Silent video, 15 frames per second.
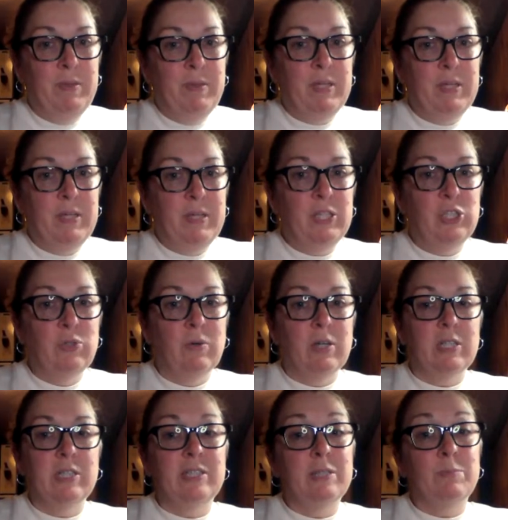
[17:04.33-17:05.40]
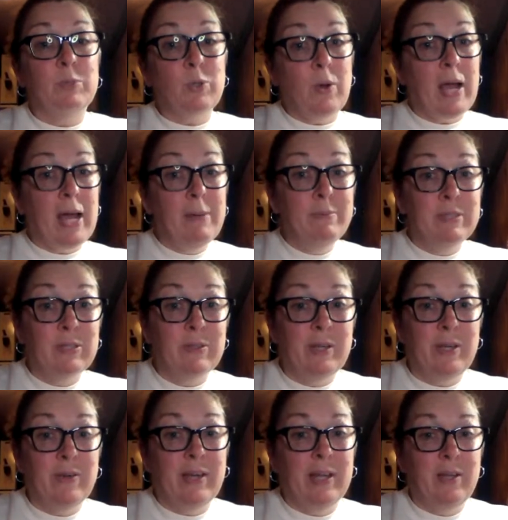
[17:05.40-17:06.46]
Be sure to subscribe so that
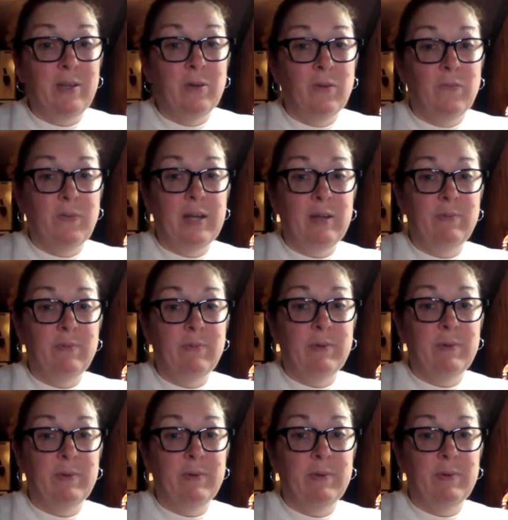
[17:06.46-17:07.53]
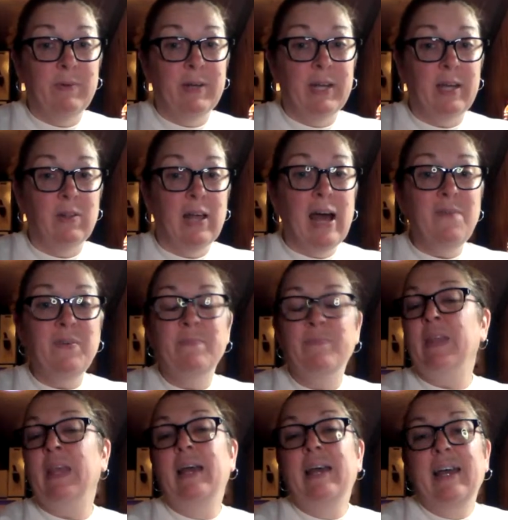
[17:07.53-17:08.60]
you get notified when I go live,
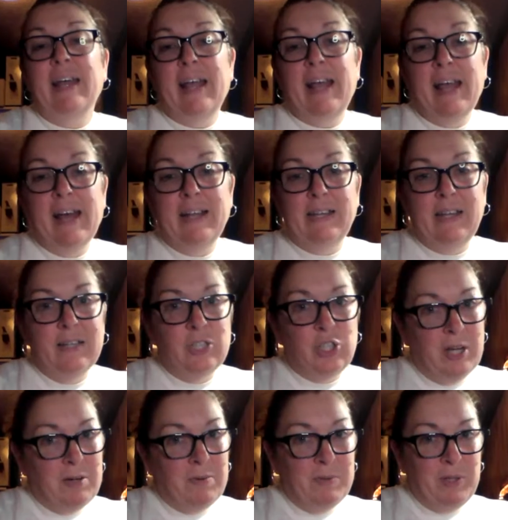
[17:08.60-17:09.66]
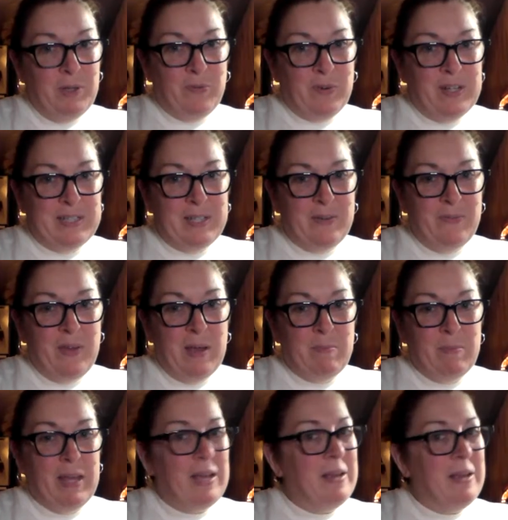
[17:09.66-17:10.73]
and share with your friends and family.
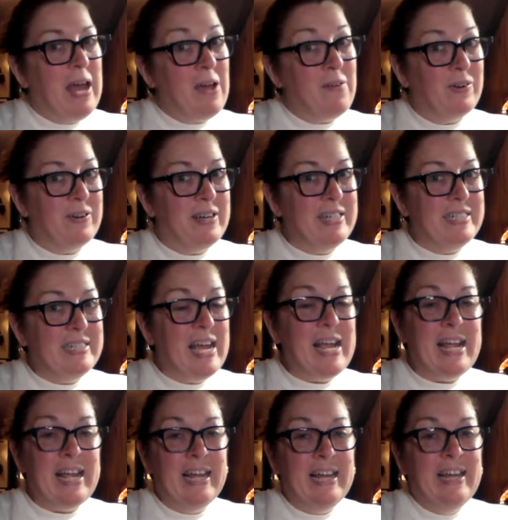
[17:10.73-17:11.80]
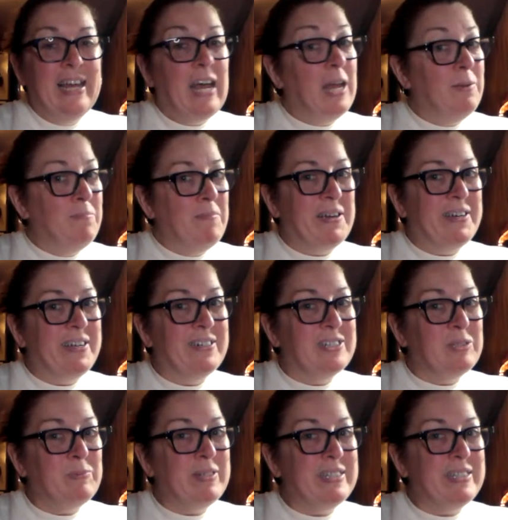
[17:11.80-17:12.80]
Have a great day, and Merry Christmas.